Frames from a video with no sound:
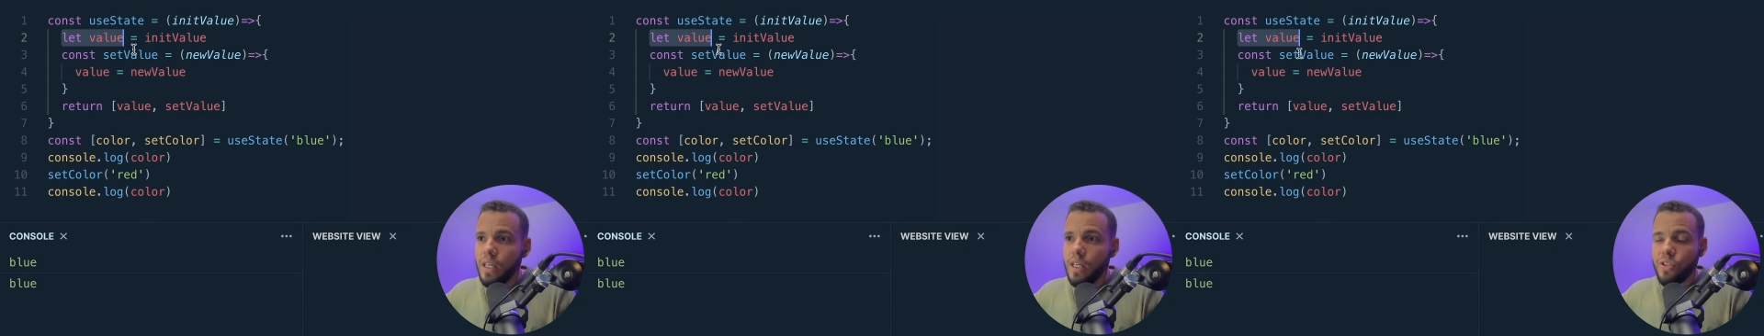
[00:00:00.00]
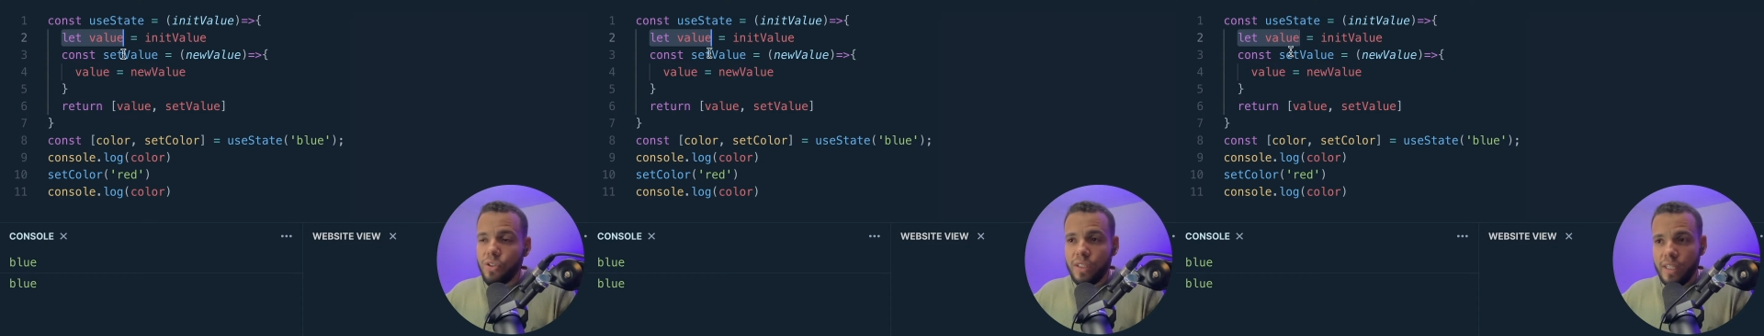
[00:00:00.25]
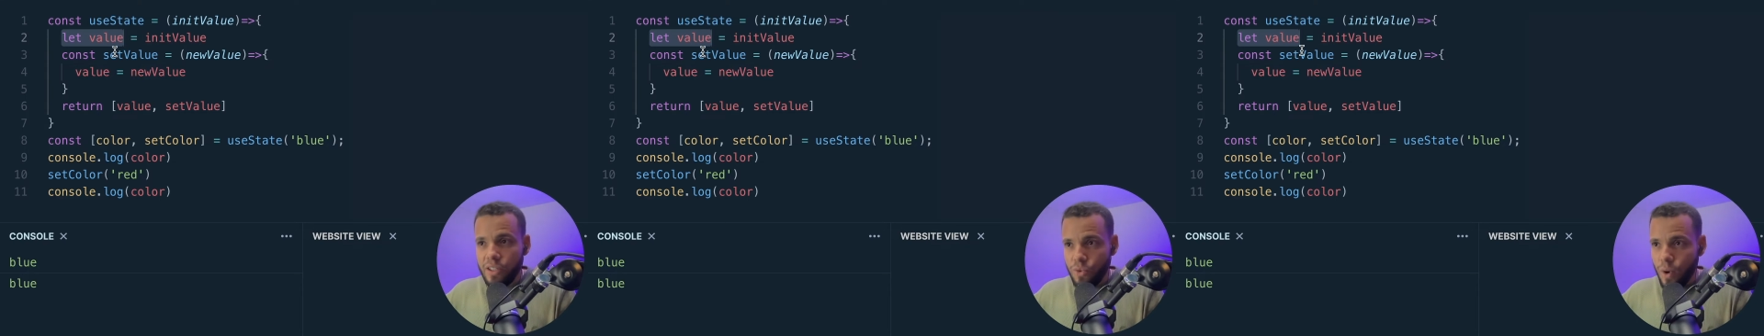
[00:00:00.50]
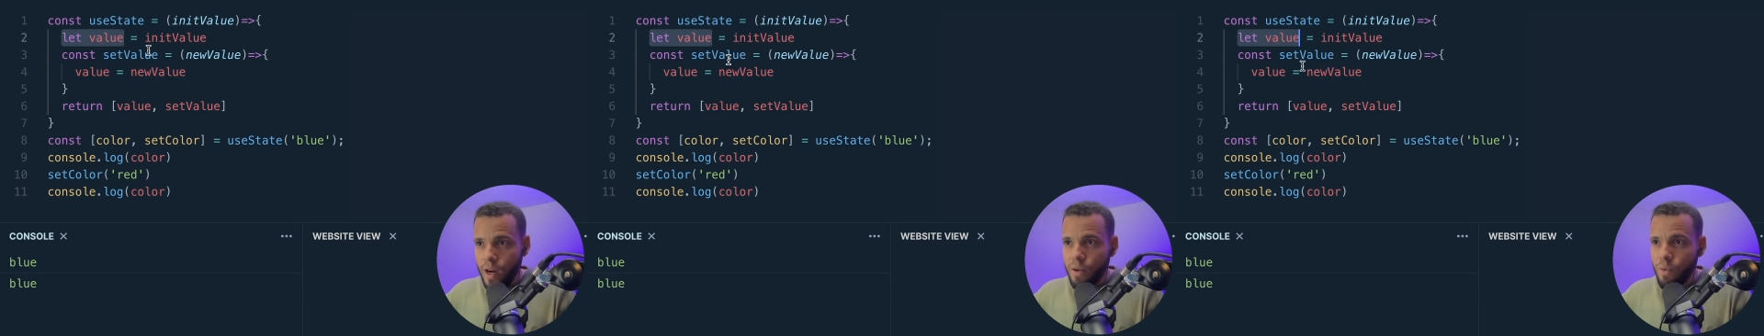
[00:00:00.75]
So, and
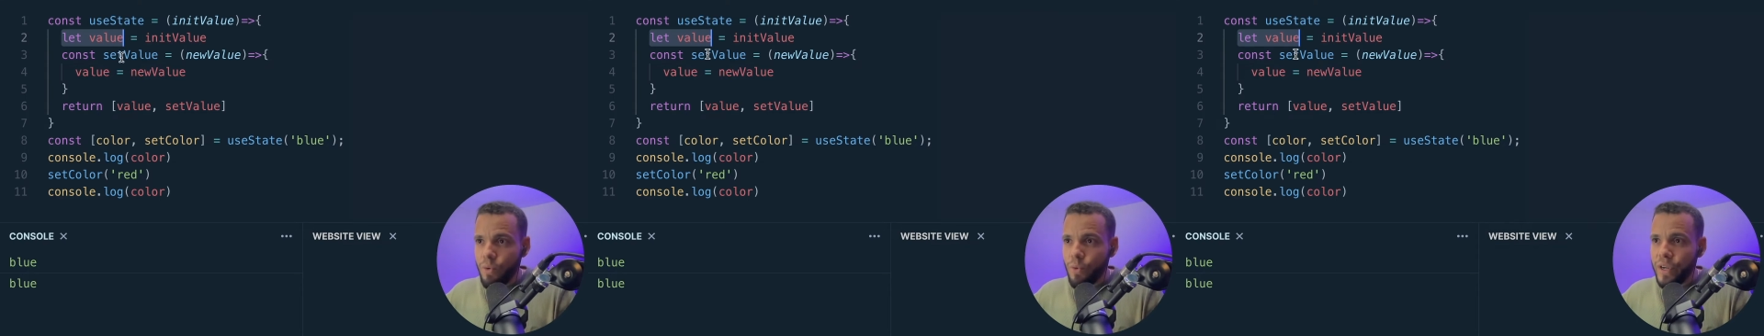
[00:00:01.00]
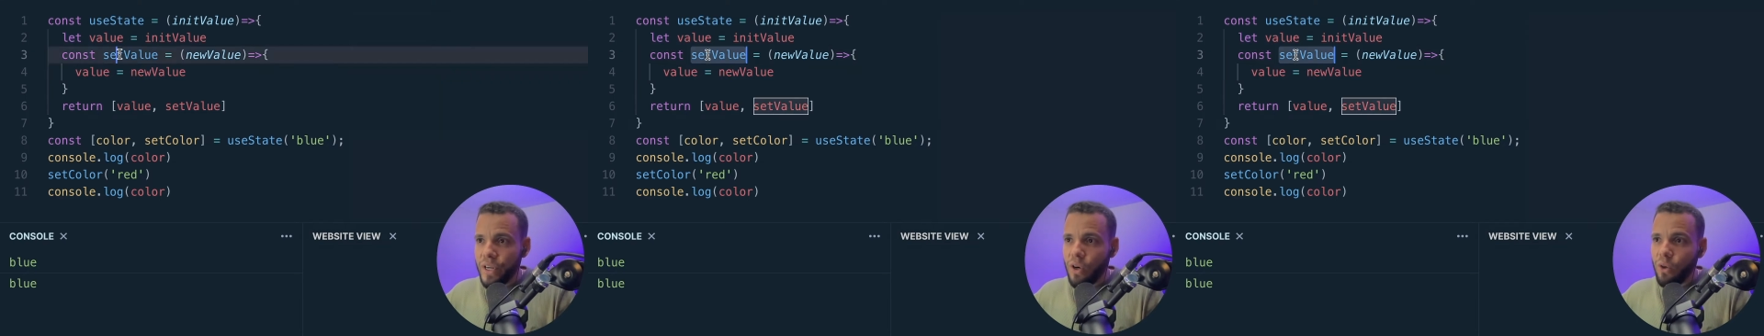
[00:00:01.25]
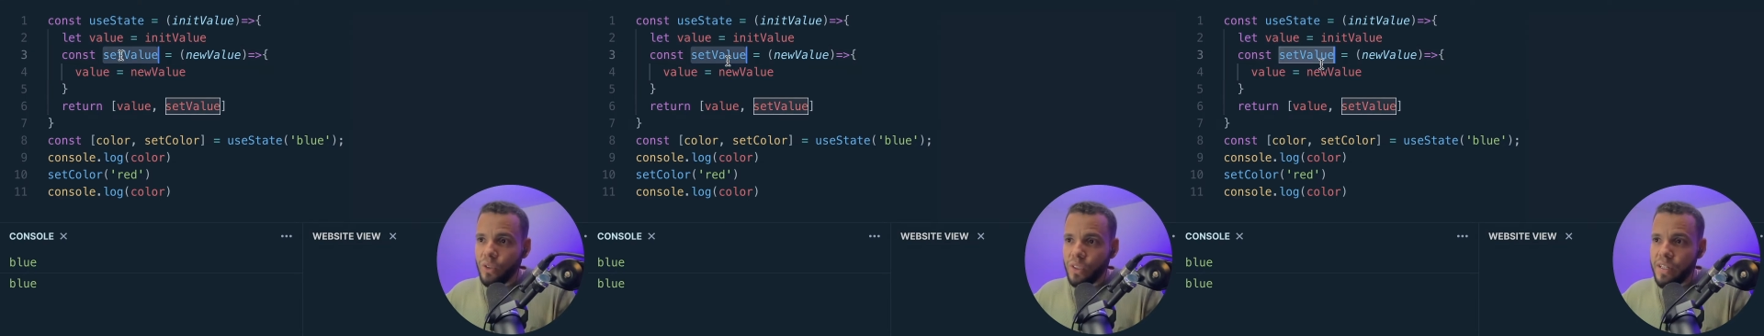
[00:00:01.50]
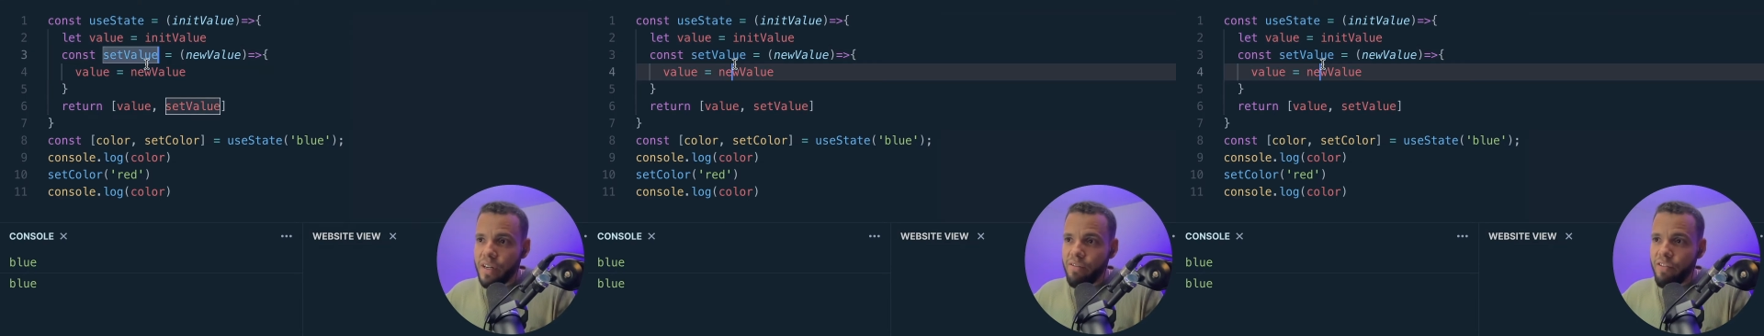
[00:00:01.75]
that's why when we call
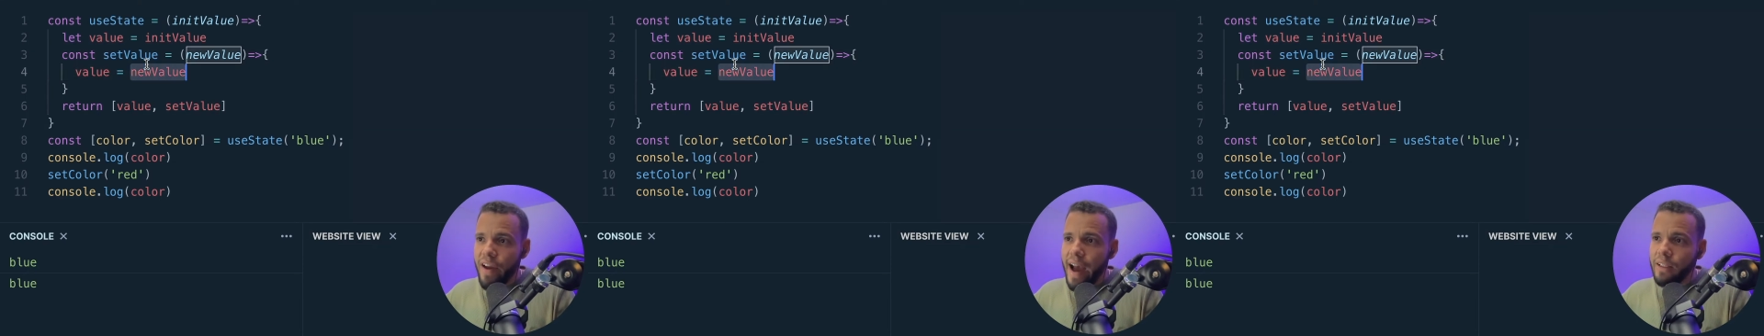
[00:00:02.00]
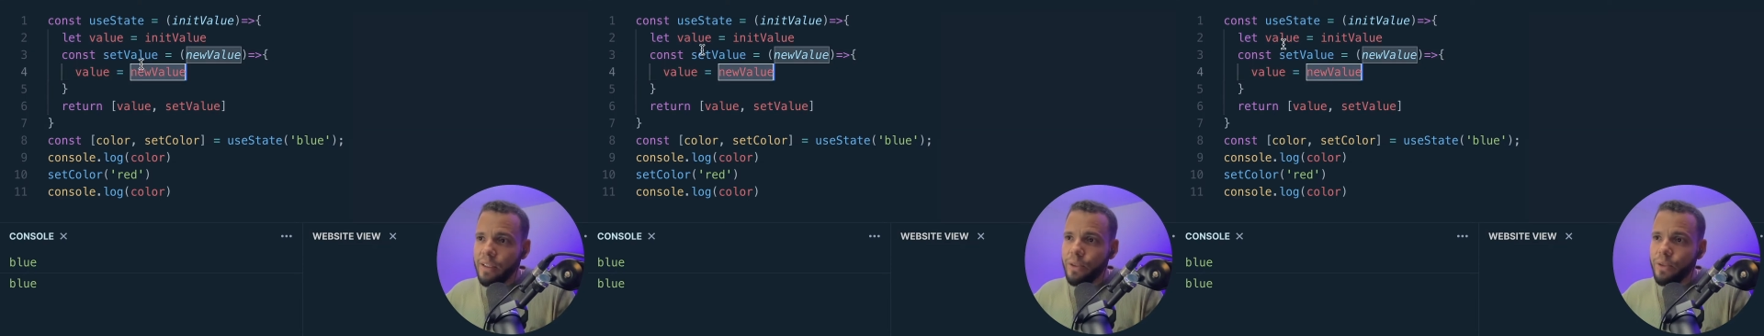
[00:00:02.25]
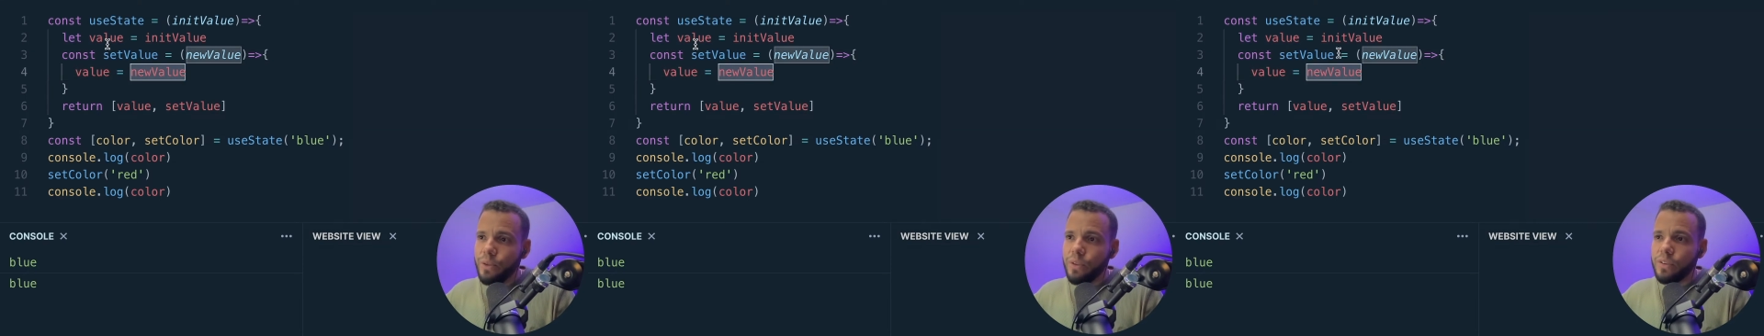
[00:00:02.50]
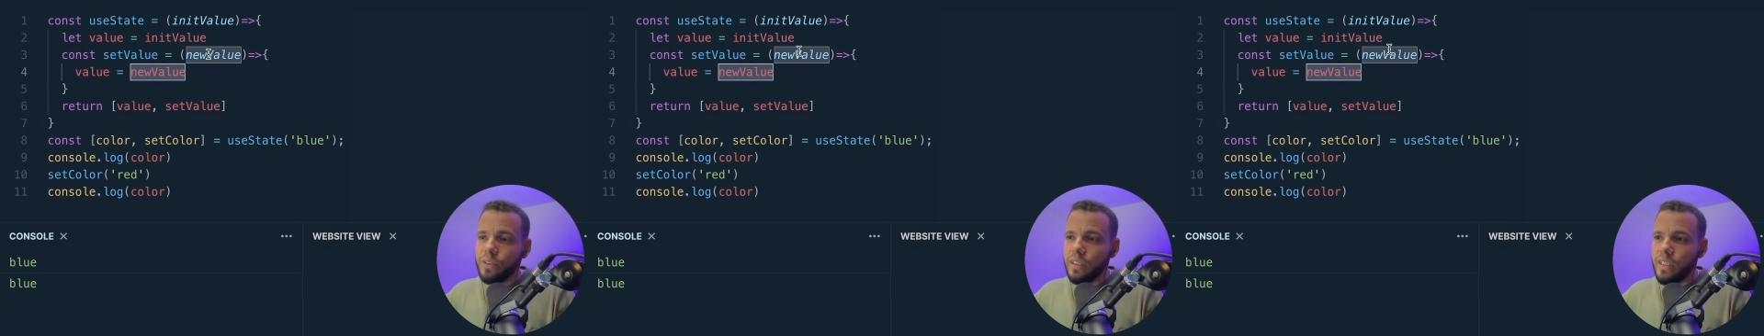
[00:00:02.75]
this a value,
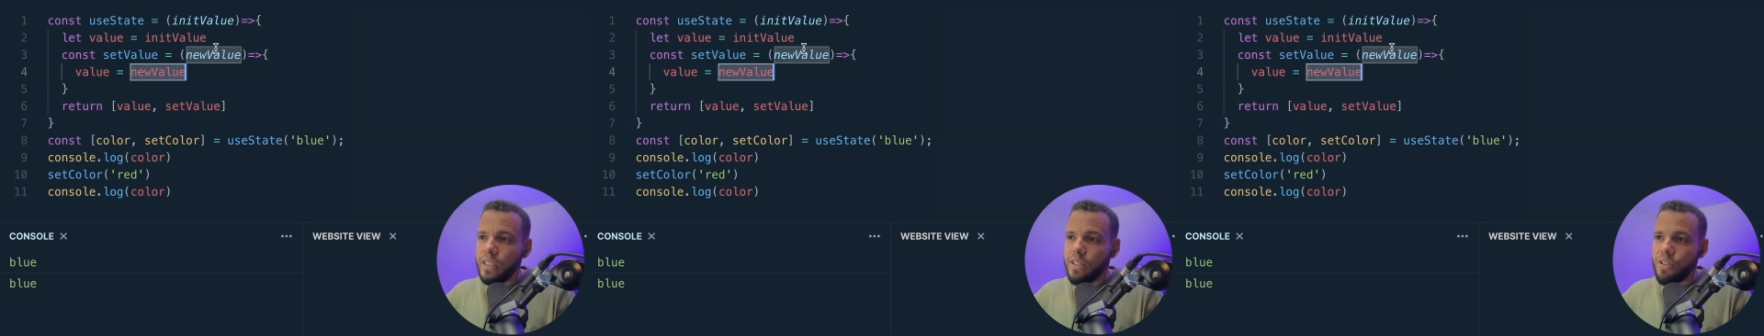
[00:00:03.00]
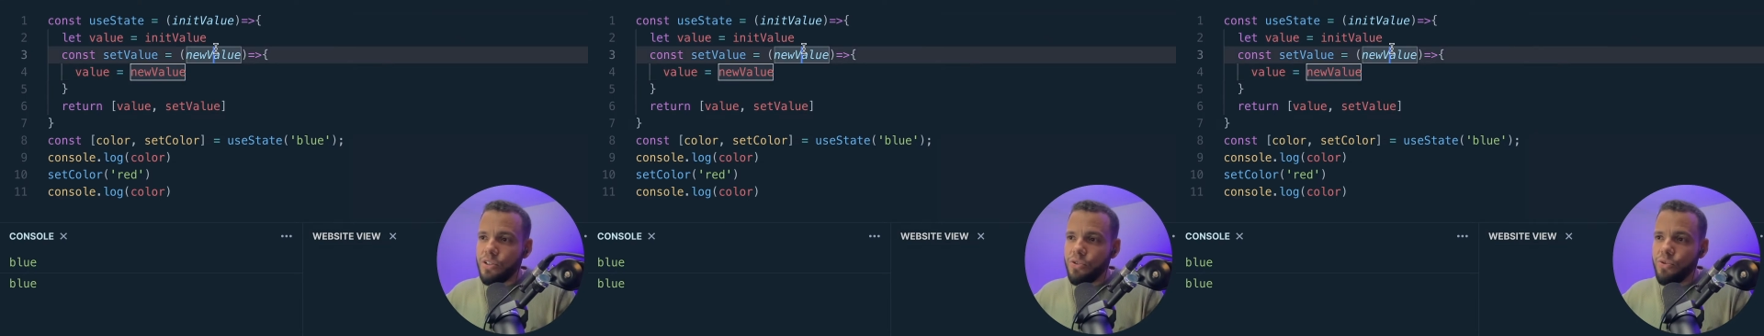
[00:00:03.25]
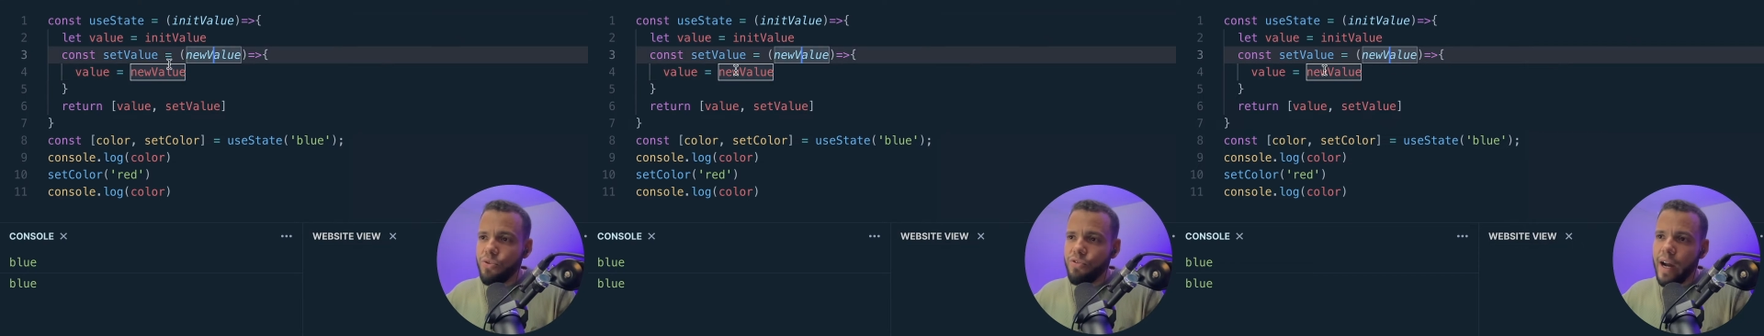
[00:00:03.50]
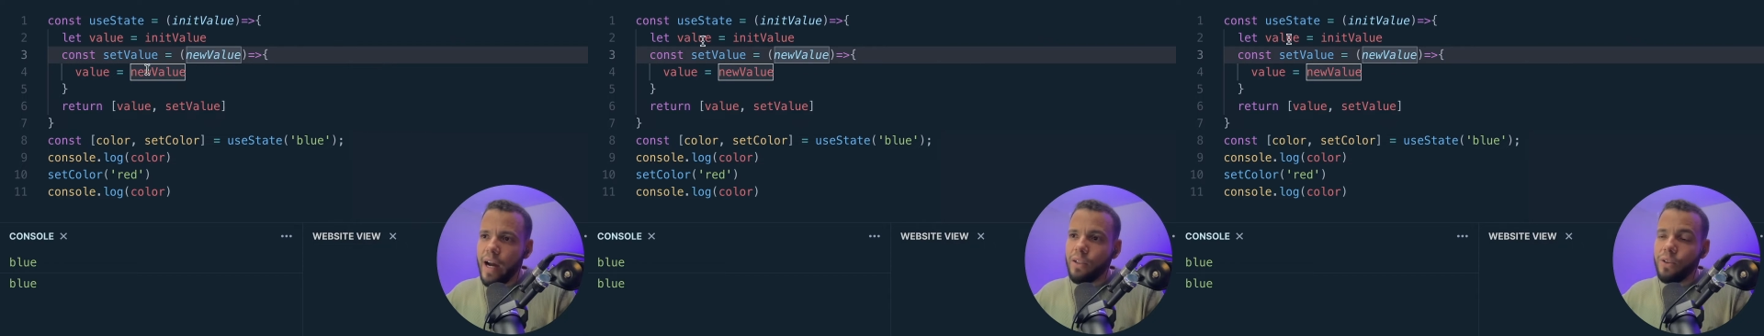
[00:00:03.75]
this new
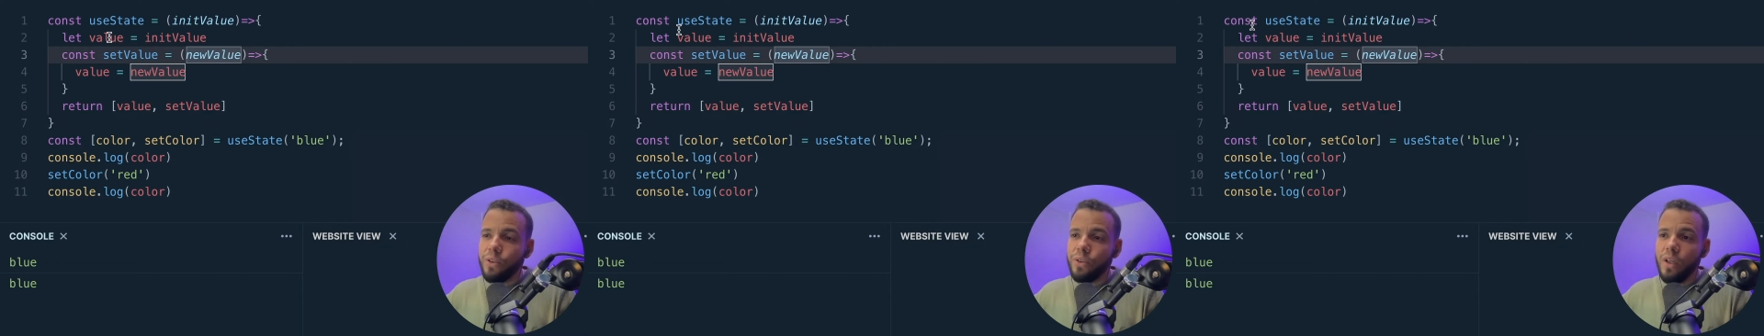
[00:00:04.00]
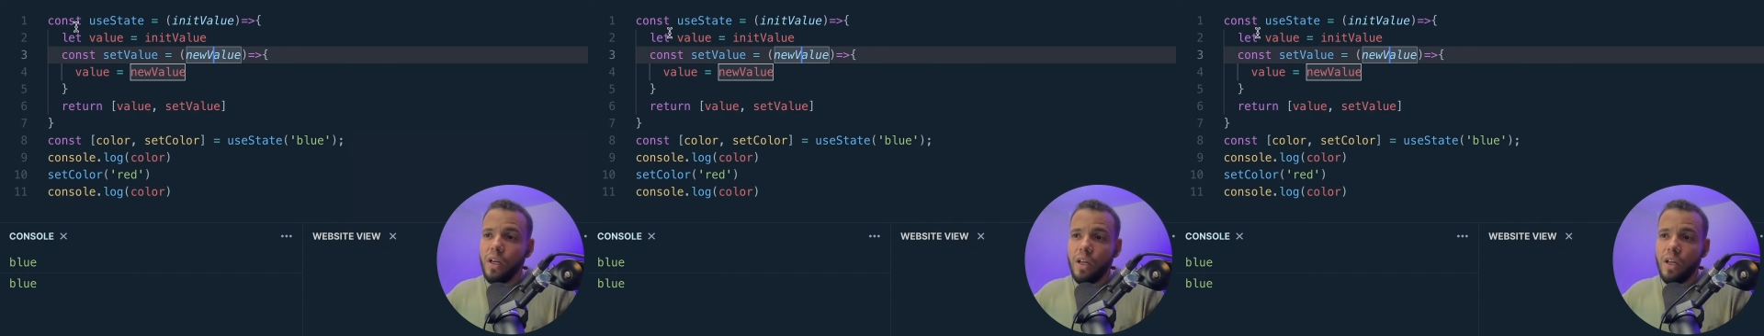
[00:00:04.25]
value